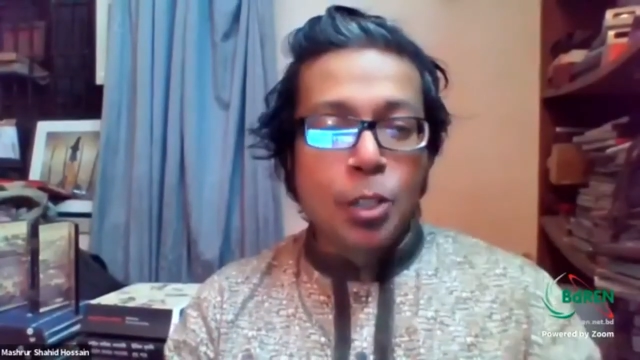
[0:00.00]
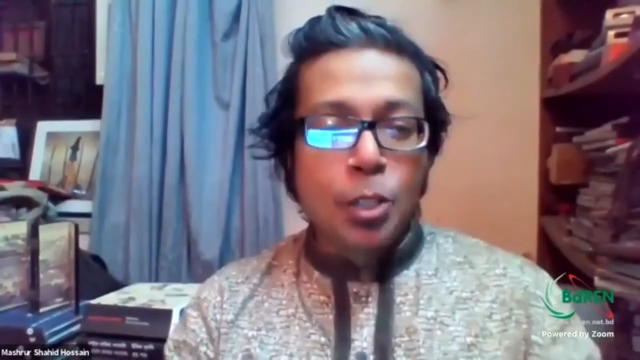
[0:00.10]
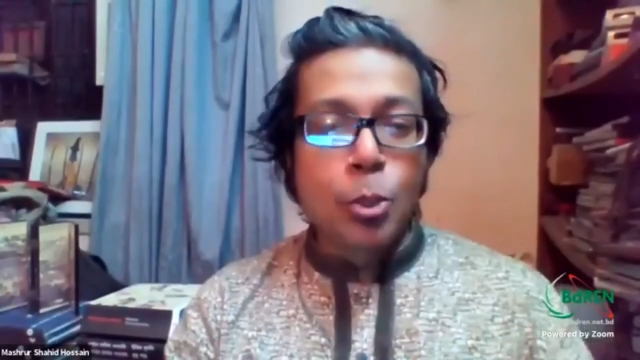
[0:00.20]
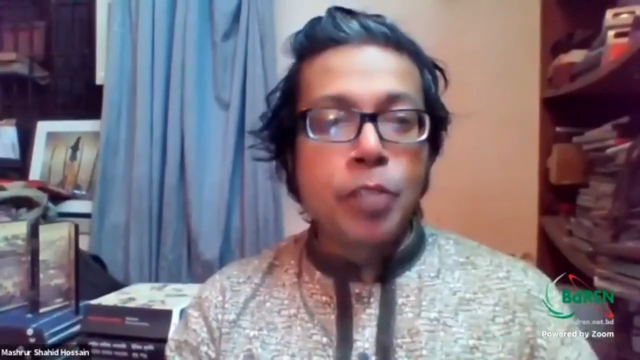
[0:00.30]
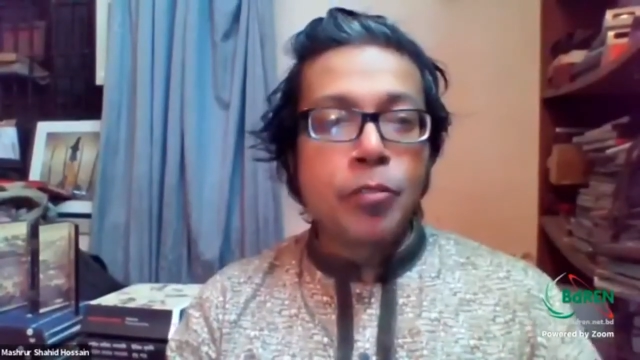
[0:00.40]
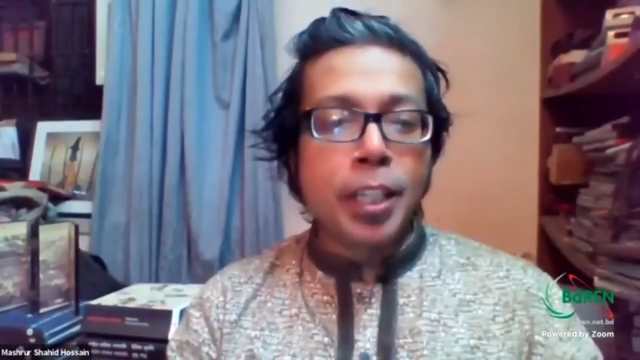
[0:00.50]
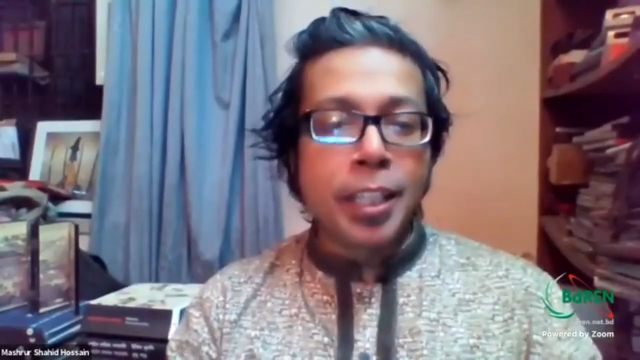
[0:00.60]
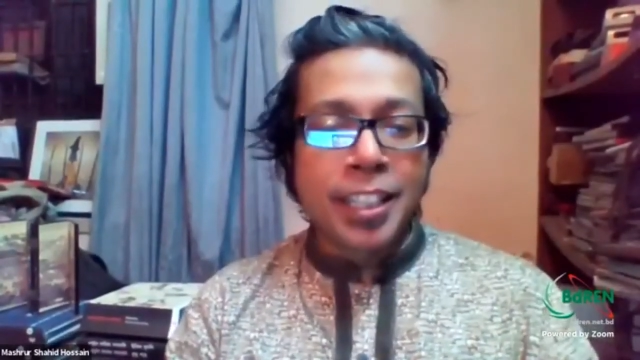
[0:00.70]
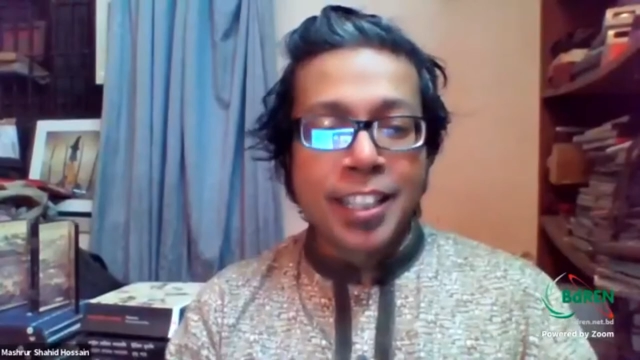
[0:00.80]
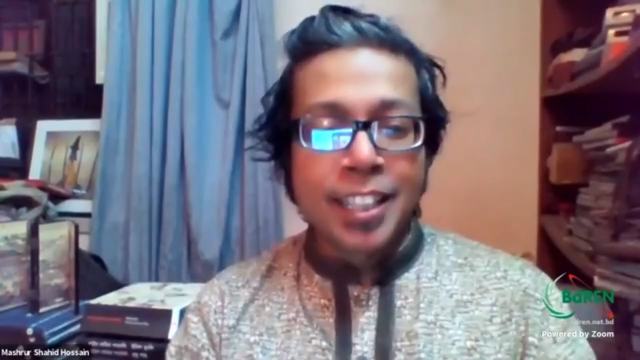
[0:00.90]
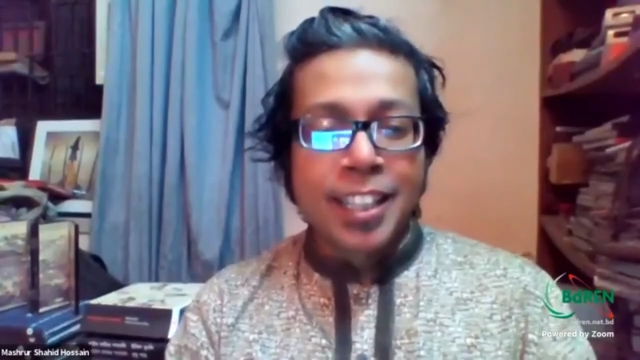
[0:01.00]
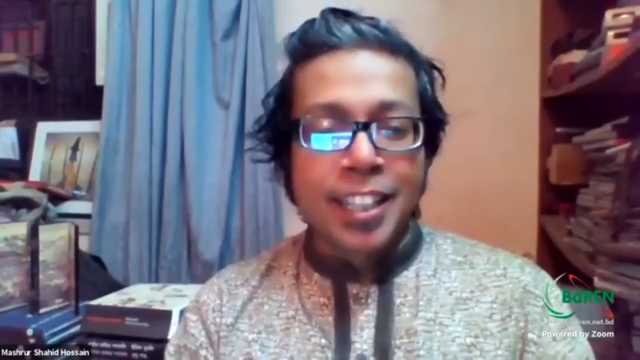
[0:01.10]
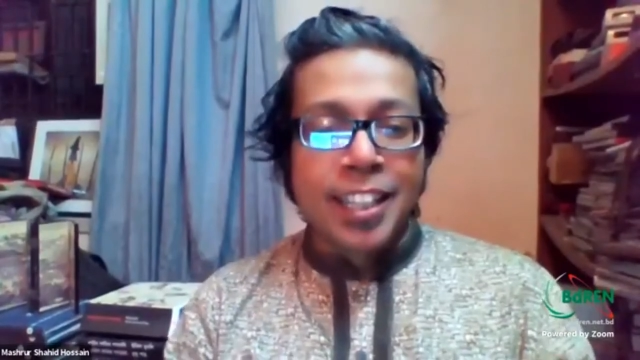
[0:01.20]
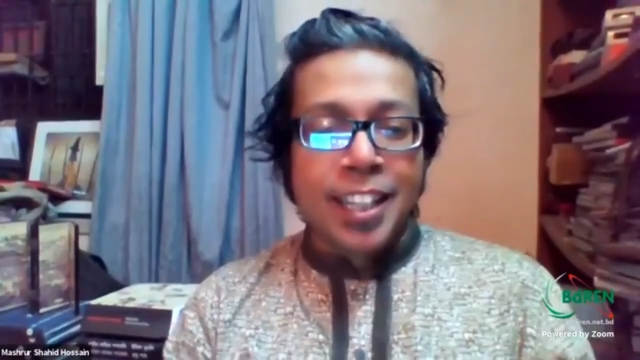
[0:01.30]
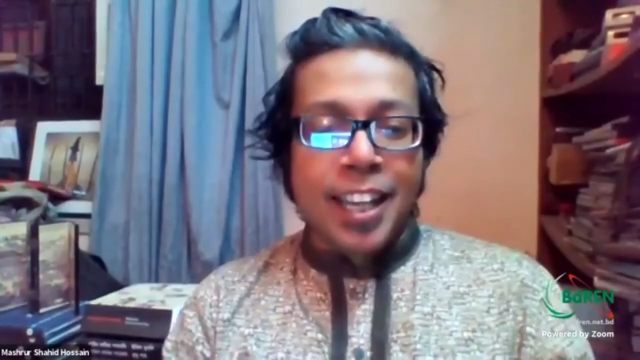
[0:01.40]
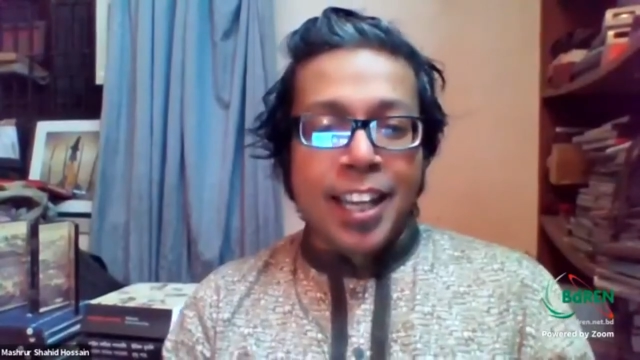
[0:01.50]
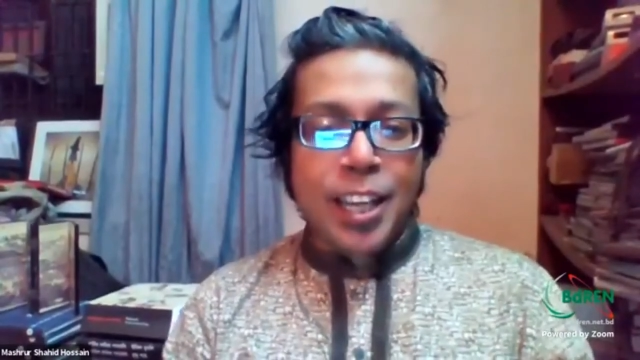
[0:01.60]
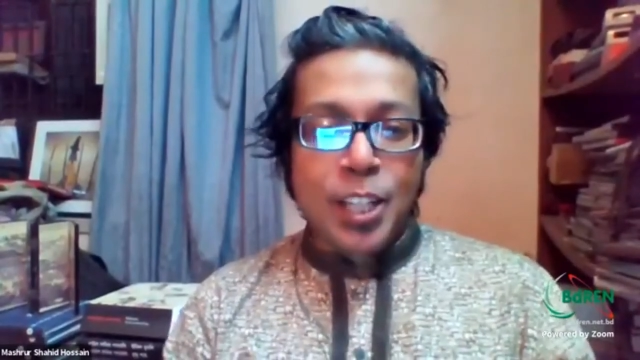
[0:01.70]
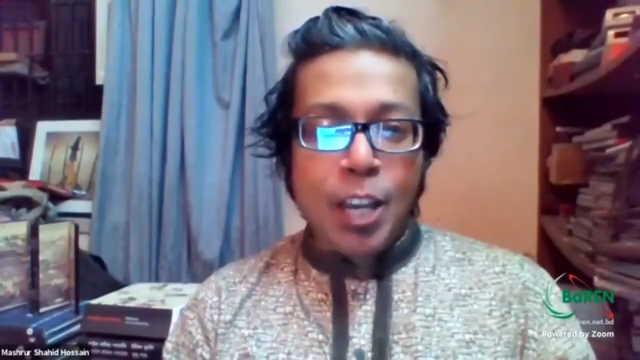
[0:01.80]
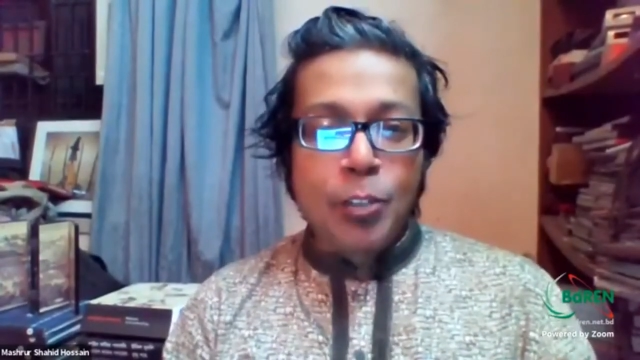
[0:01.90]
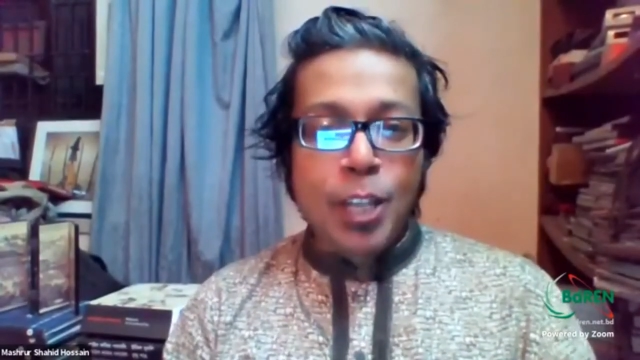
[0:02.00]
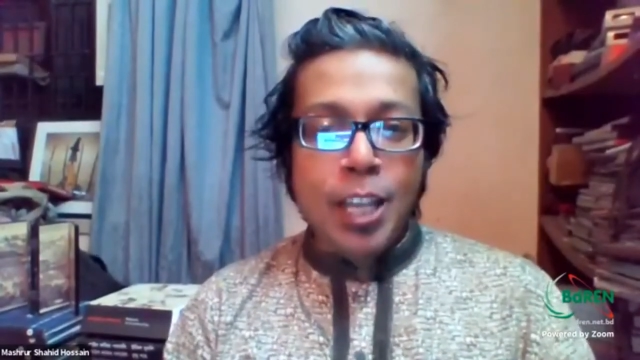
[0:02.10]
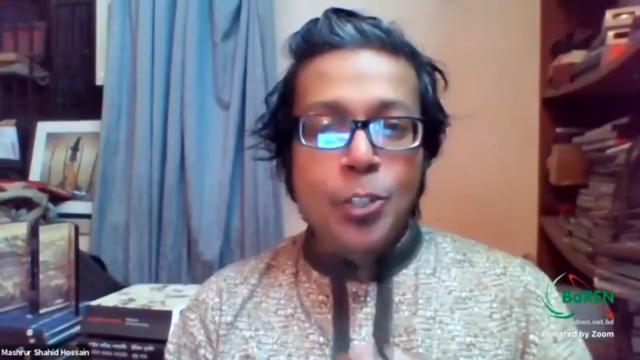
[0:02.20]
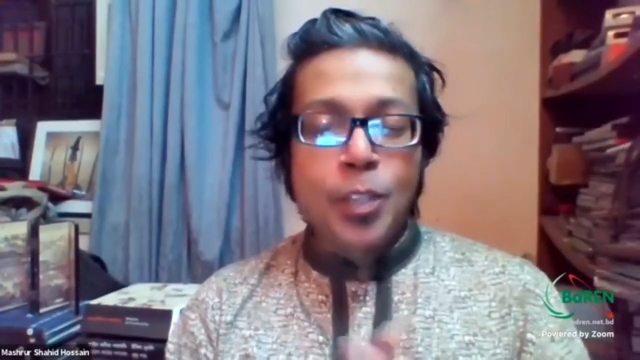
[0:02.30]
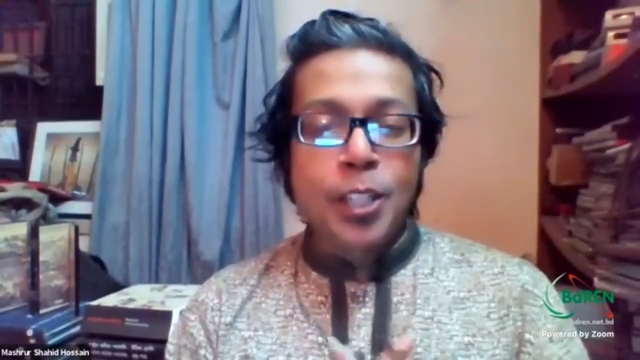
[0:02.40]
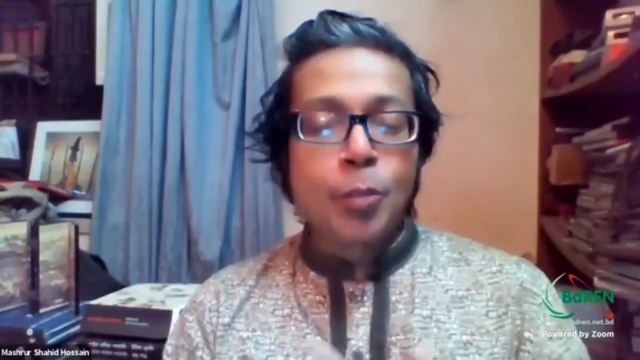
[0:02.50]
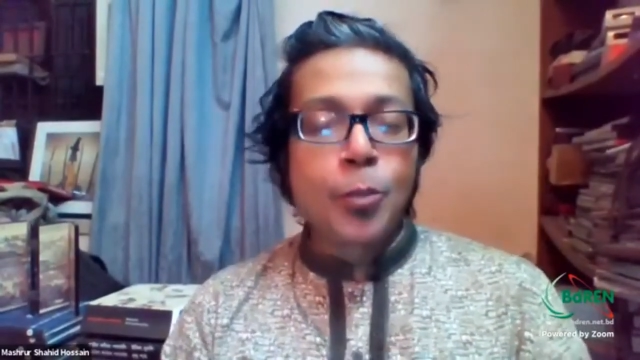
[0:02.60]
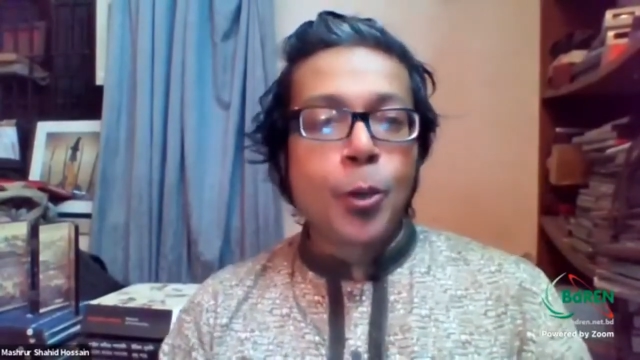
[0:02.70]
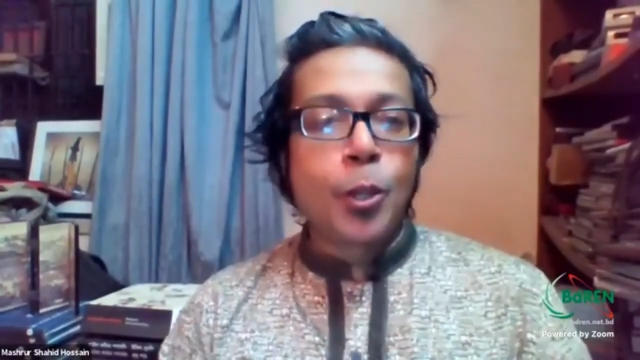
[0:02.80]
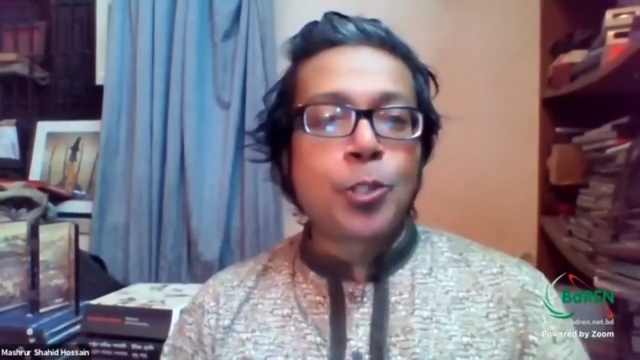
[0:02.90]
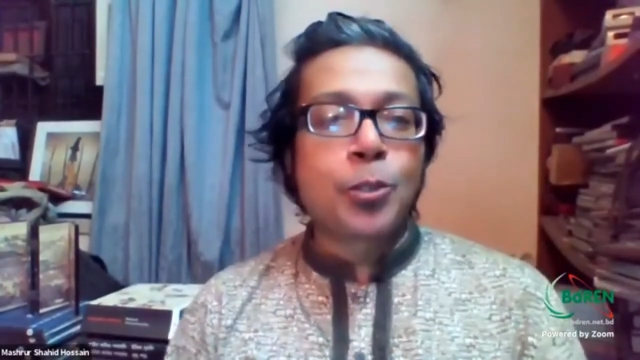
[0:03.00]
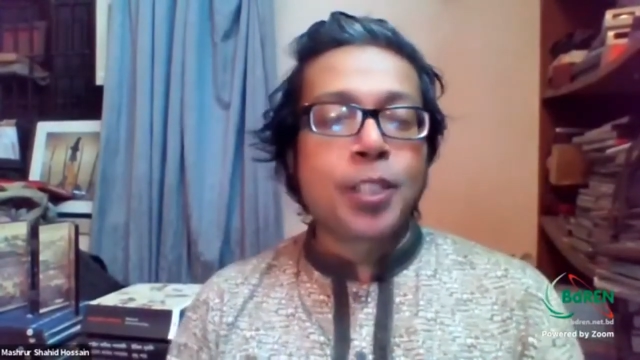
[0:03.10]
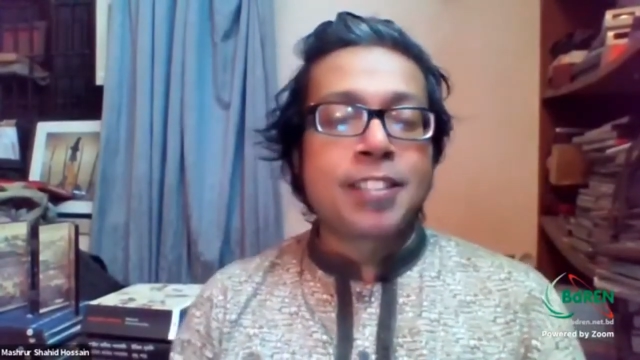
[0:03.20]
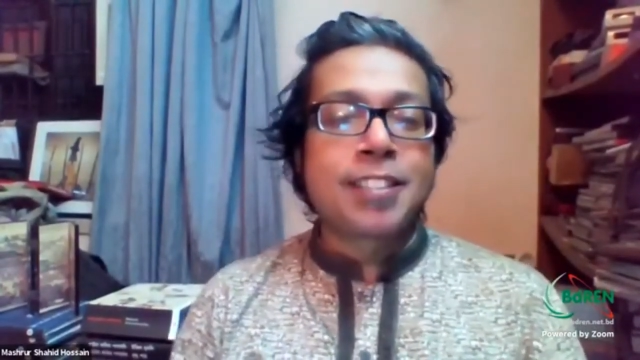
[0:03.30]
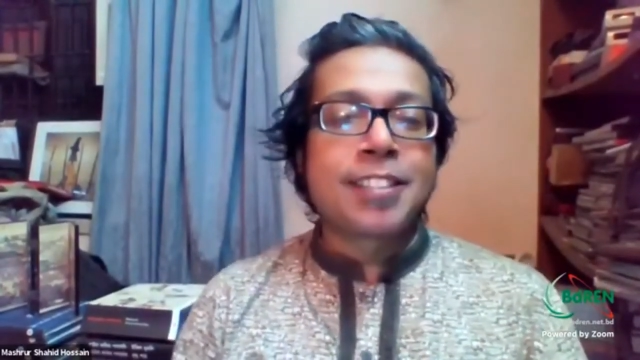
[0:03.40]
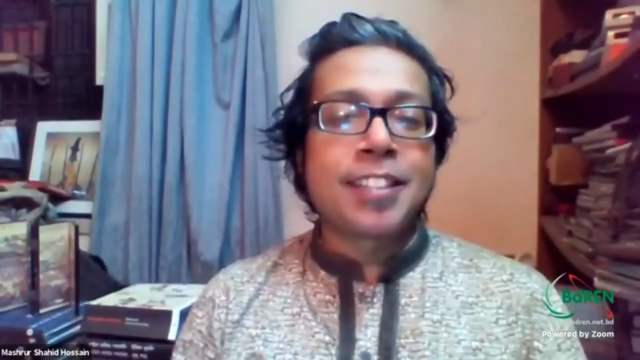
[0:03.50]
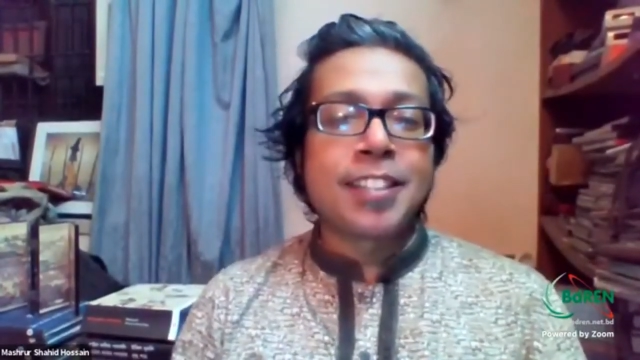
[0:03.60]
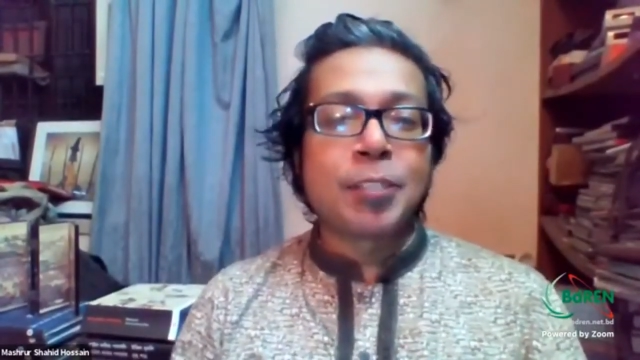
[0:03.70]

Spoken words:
Good evening. And I would like to welcome you all to this